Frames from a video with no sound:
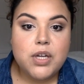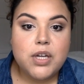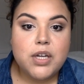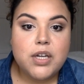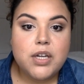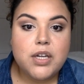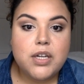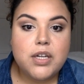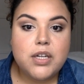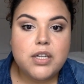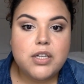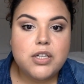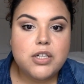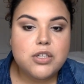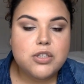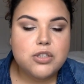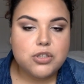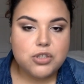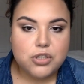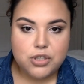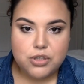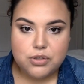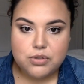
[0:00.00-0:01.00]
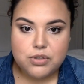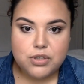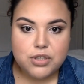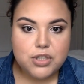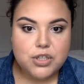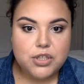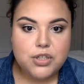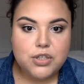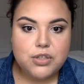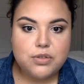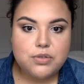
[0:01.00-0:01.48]
could choose
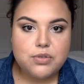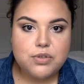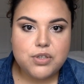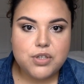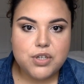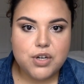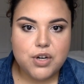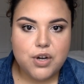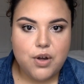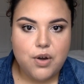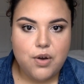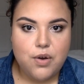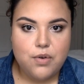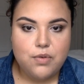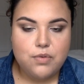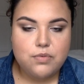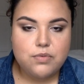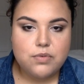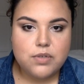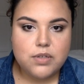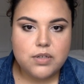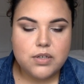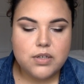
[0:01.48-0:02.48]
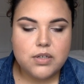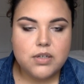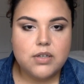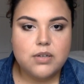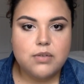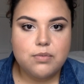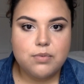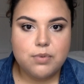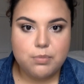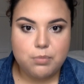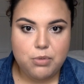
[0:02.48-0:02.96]
to use your own
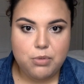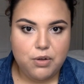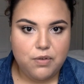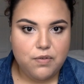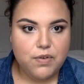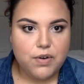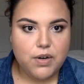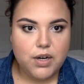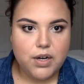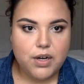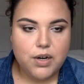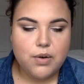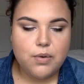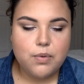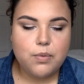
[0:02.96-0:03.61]
remover,